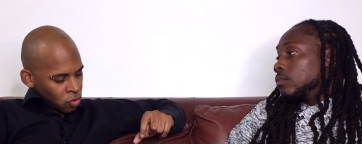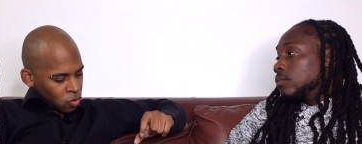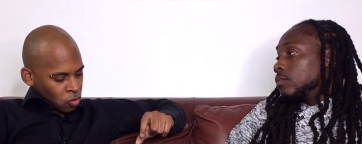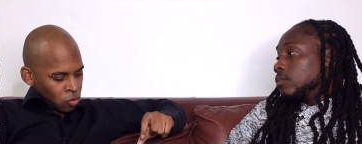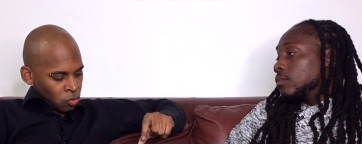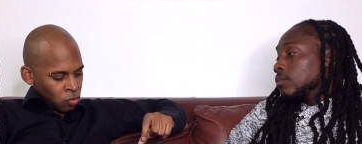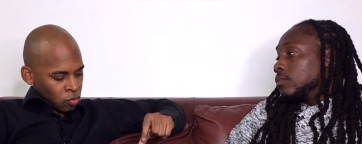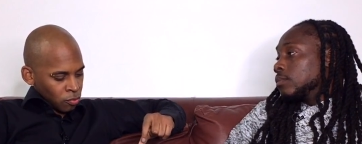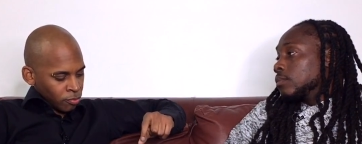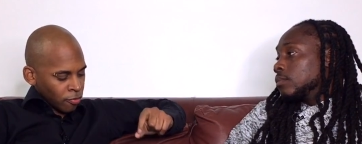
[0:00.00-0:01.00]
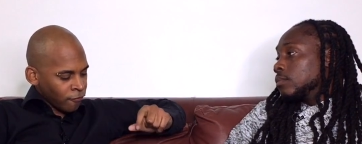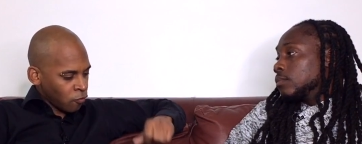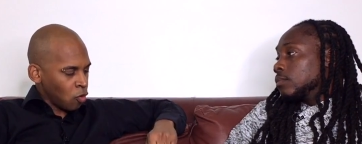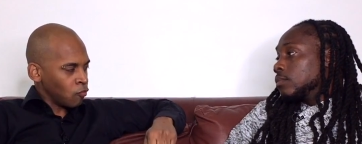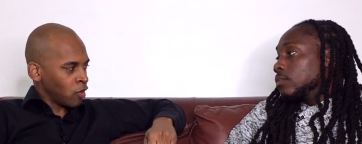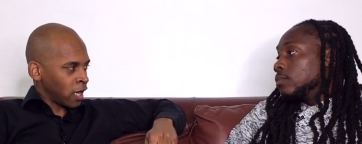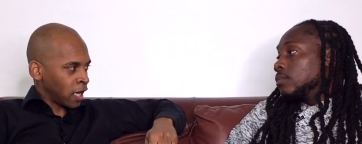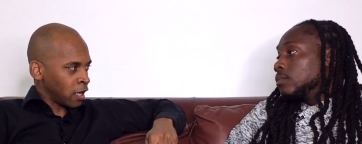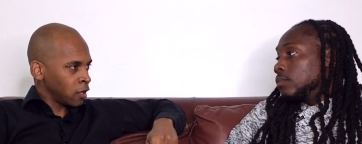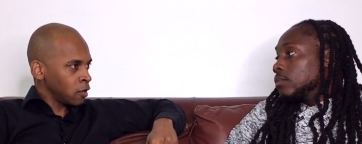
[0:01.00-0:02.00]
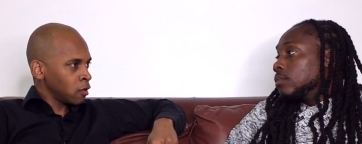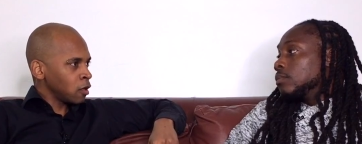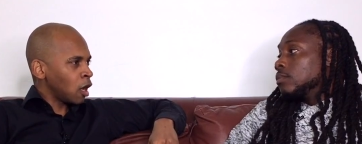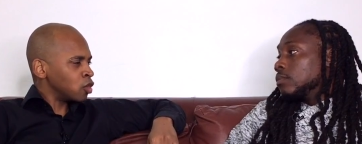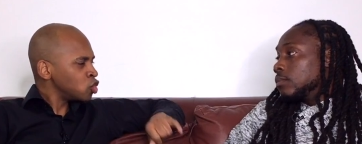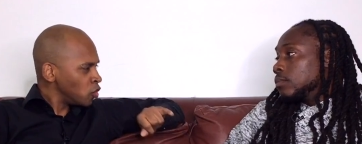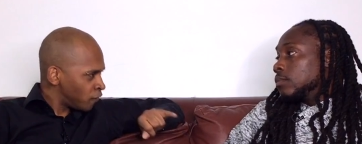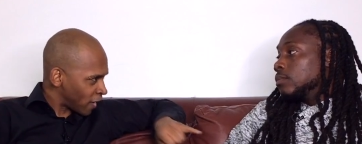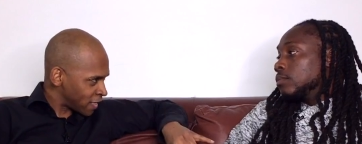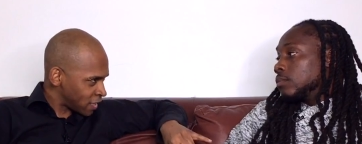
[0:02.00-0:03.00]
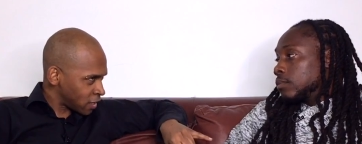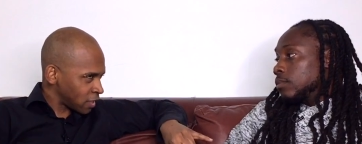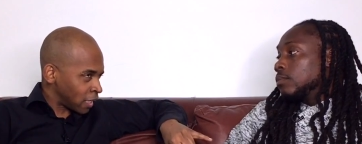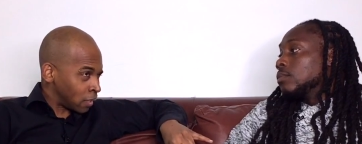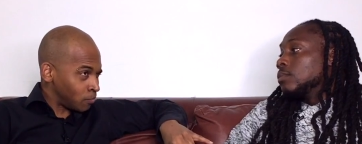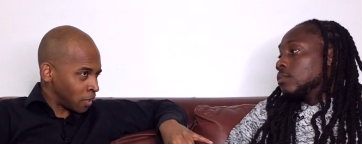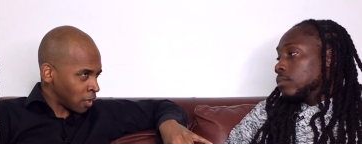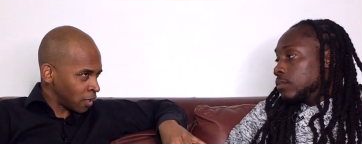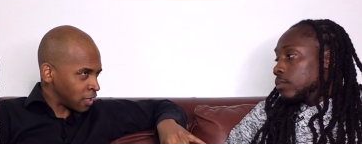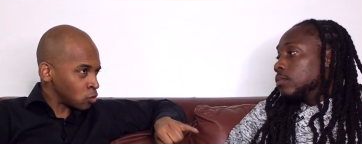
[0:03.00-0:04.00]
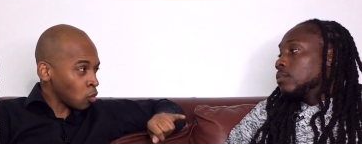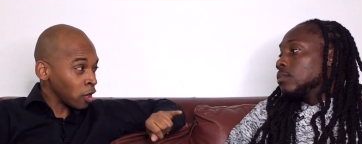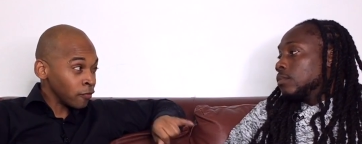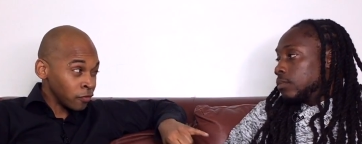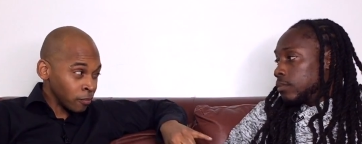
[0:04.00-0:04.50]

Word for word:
Speaker 1: who perform reggae. Uh, Two Face Idibia is one of